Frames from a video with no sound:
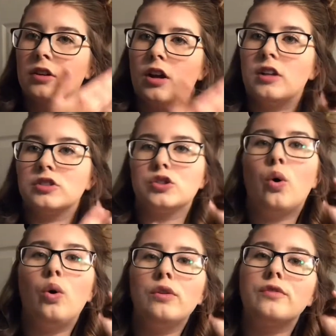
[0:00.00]
I'll just
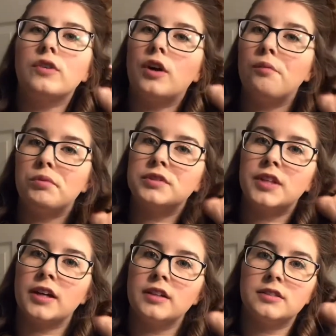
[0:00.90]
hold it for a couple
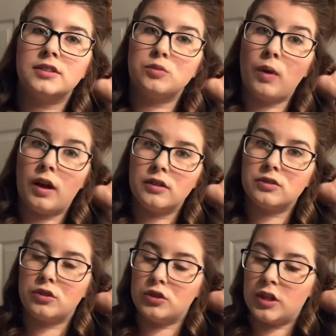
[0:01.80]
seconds as well as a
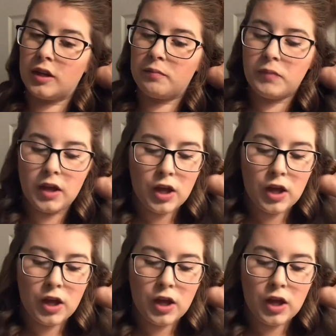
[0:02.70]
good tip.